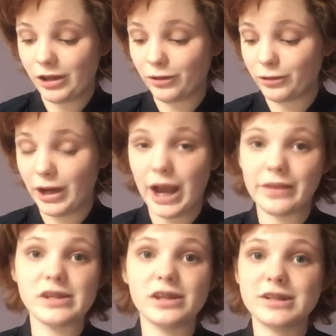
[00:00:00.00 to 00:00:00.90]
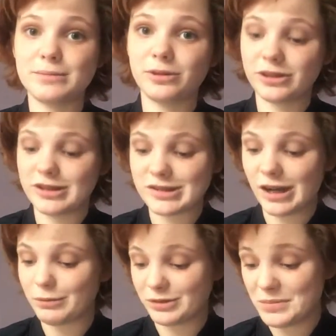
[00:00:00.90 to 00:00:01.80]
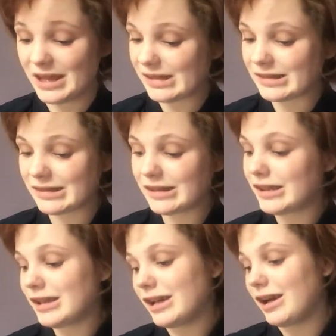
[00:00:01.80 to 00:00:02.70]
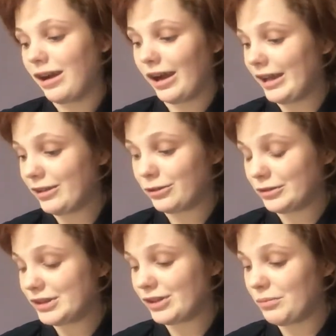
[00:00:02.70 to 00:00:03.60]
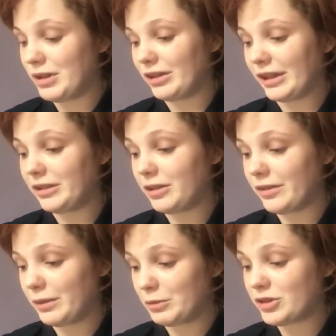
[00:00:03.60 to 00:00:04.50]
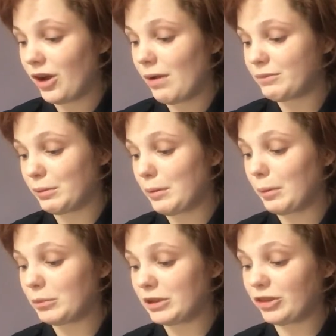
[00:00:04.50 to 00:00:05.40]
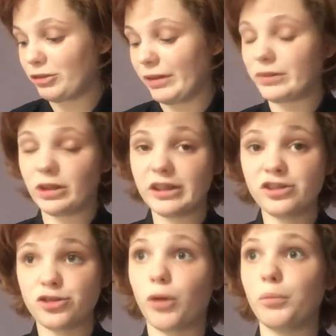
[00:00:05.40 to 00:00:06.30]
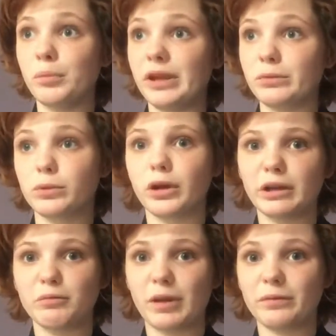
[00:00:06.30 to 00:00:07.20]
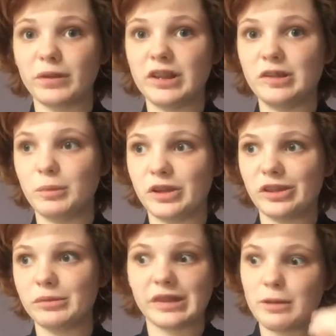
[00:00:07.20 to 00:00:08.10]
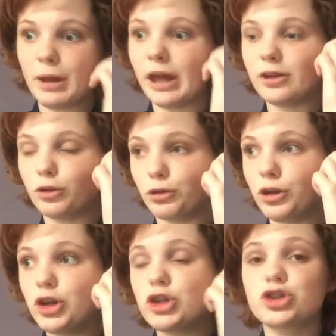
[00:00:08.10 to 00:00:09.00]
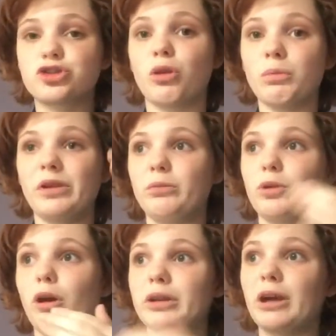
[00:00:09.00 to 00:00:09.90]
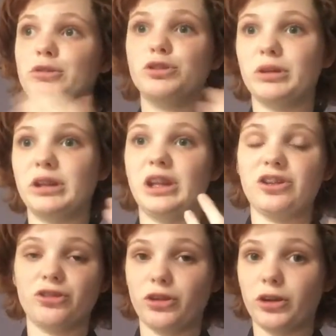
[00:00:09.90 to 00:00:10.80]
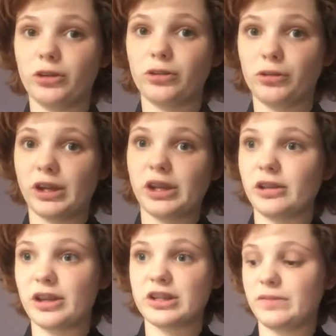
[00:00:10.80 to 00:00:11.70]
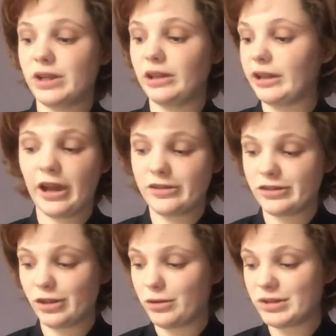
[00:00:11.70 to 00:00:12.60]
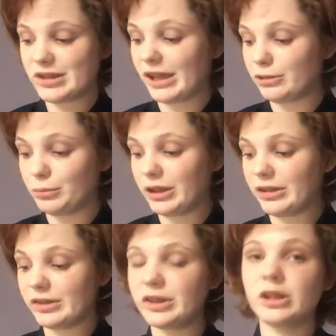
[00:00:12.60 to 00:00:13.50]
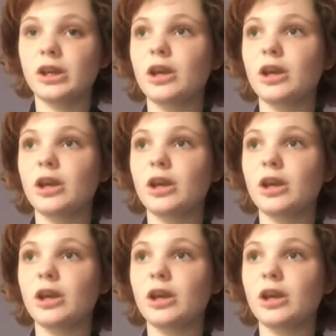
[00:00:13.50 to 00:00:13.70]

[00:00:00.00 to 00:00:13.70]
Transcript: I don't know how they did it to be honest. I was a mess. I caused so many like there were times where my mum would literally have to like stop me from going out with my friends because I was that bad, or stop me from going out and doing an extracurricular activity. Like I used to go and sail because